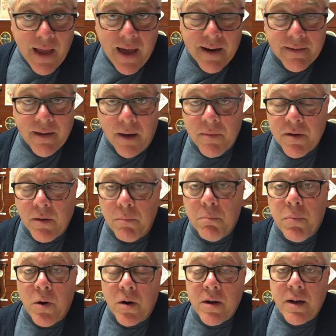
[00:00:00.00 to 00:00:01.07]
anatomical
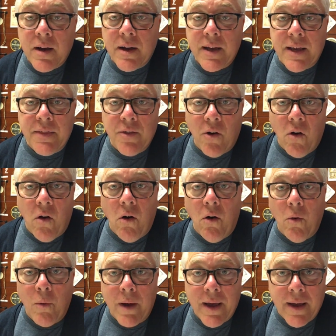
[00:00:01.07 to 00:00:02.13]
book in the
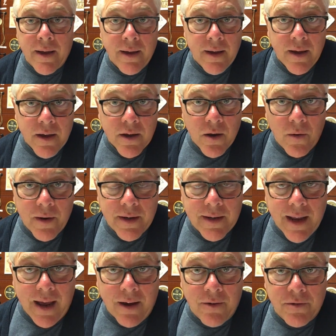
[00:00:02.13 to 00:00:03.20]
hallway going
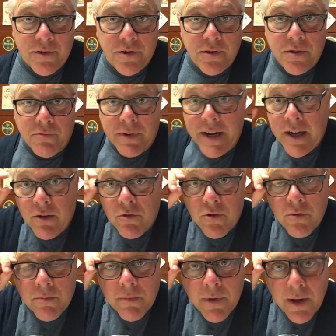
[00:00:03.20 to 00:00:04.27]
down to the reading
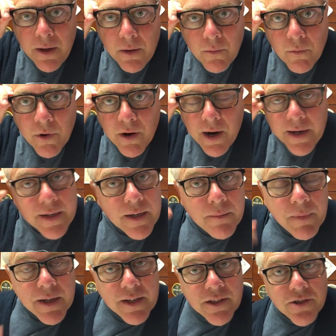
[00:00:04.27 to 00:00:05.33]
room where I
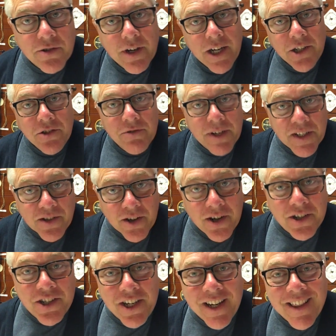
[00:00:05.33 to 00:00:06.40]
did my dissertation
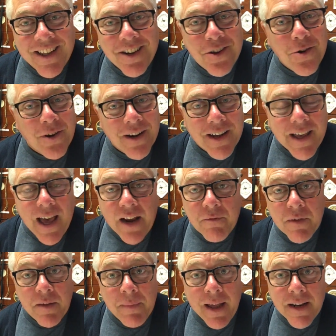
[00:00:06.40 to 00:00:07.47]
research in the New York
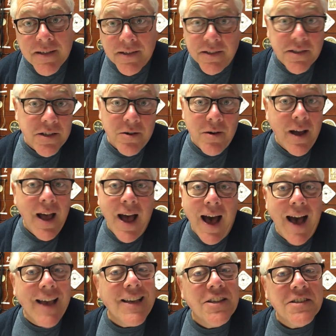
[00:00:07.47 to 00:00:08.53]
Academy of Medicine. So
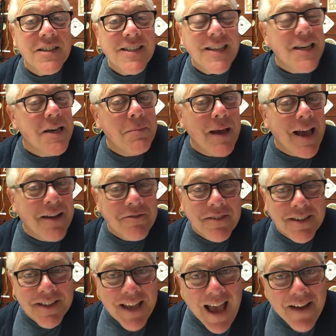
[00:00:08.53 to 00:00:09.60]
I used to see him
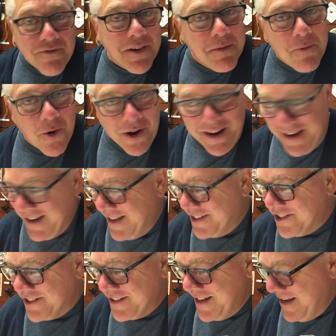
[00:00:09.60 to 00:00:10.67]
every morning,
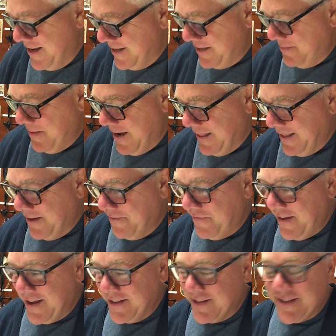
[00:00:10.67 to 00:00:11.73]
his smiling
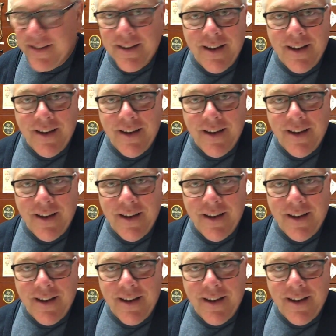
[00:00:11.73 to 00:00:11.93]
face.